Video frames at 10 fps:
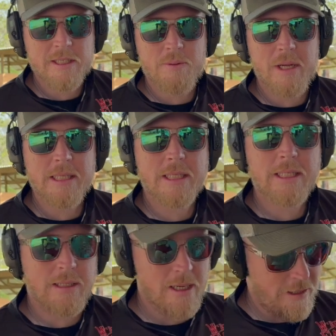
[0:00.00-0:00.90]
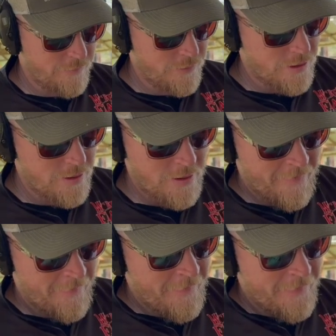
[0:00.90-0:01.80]
a plastic stock for sure,
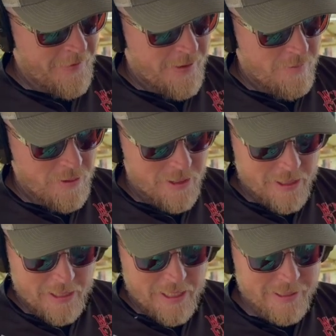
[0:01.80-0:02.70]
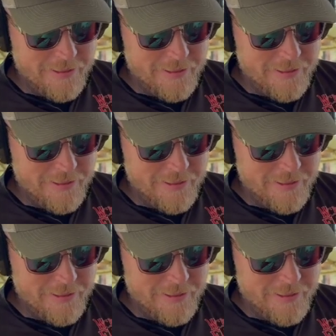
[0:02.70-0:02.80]
but it has